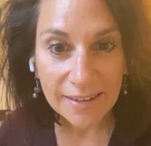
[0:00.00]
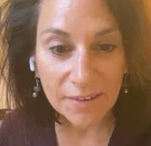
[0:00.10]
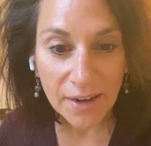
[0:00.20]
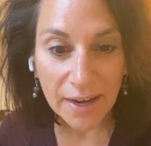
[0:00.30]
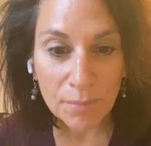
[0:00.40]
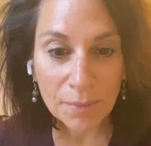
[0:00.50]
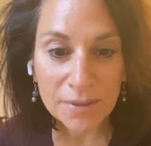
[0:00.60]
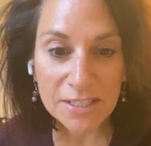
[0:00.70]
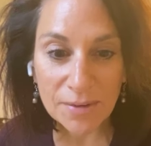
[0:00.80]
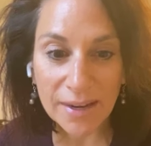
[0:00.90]
Okay, what we're
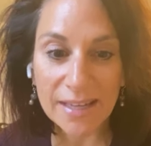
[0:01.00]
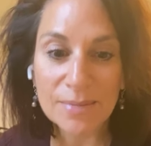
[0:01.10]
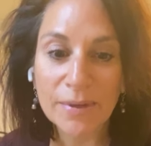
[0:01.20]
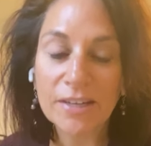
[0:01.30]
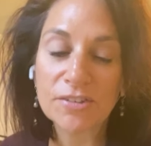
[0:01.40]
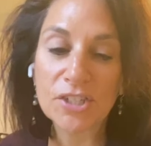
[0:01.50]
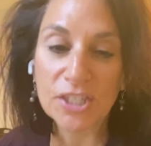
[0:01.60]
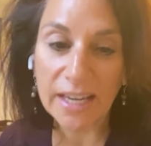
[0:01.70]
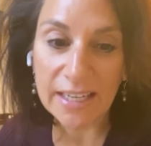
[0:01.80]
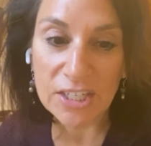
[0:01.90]
doing is we are
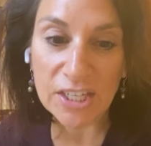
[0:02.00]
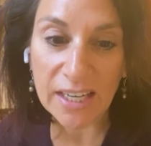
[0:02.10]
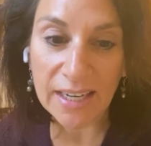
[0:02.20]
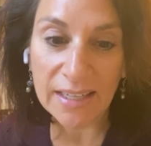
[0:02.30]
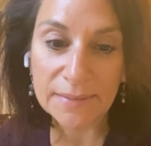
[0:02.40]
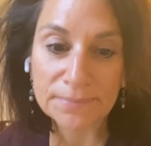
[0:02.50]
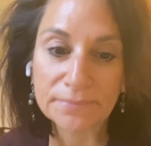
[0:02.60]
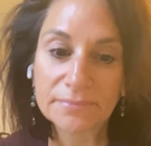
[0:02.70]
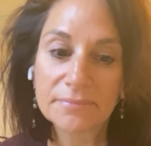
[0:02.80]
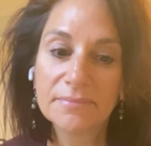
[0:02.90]
changing
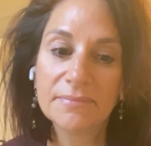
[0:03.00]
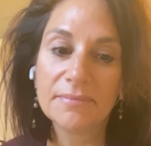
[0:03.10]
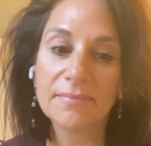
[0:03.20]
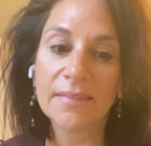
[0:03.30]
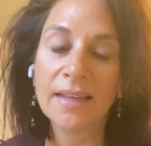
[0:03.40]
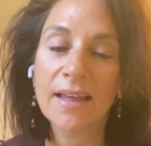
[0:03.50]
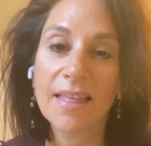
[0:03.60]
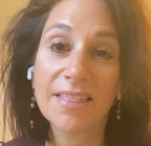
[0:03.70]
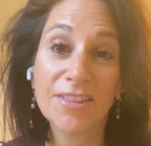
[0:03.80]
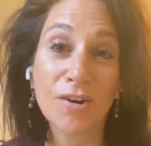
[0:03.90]

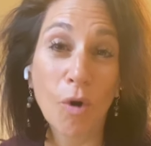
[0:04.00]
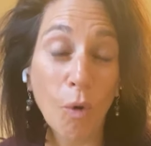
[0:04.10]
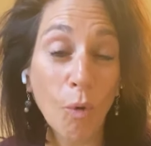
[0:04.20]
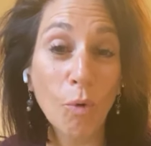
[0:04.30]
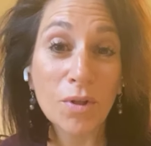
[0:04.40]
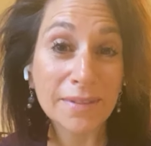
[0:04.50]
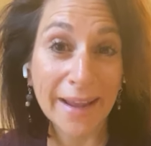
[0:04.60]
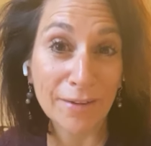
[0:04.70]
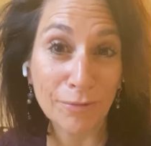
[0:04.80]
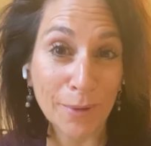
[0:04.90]
your whole
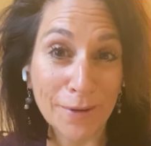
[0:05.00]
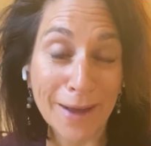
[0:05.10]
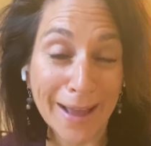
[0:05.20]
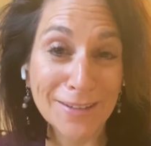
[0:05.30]
life. We are not